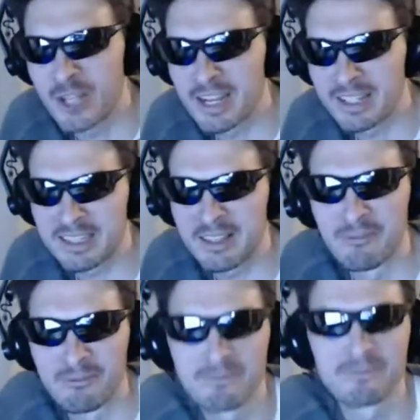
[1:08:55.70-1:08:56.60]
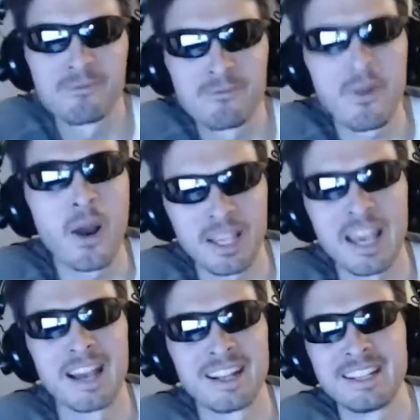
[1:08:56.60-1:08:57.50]
Get the fuck
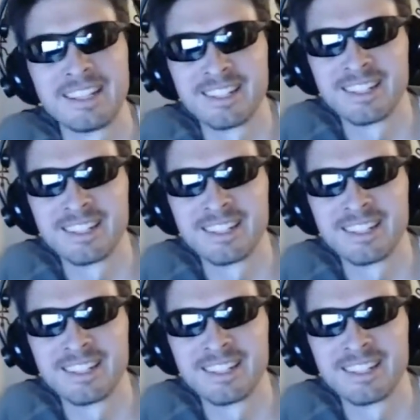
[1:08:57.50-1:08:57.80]
out of here.